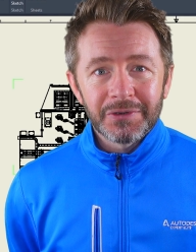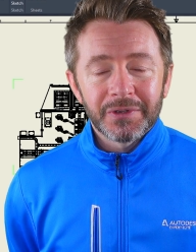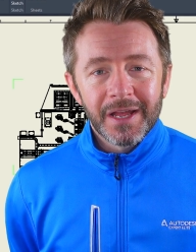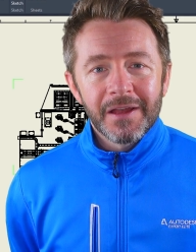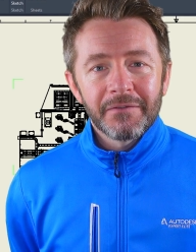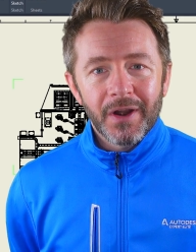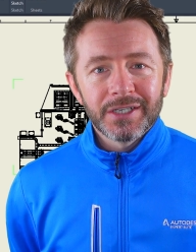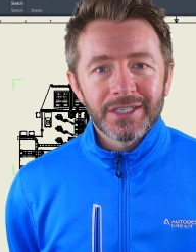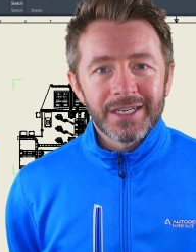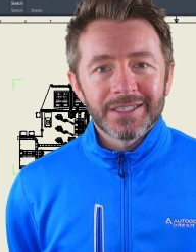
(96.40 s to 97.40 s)
tool for
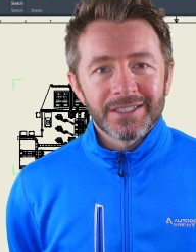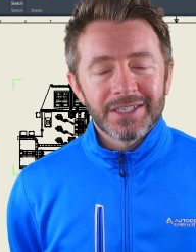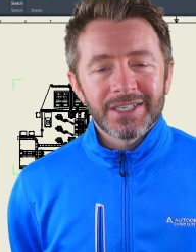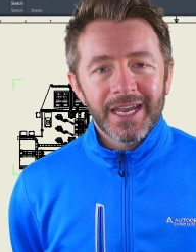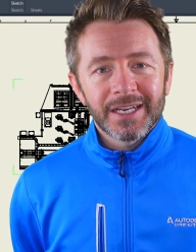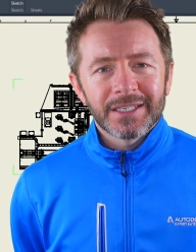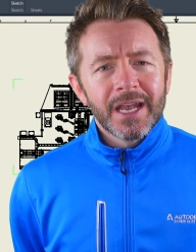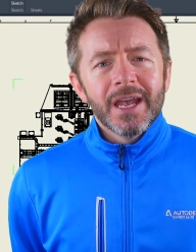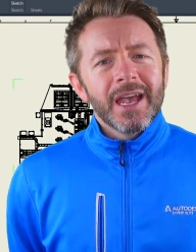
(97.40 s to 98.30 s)
engineers and designers.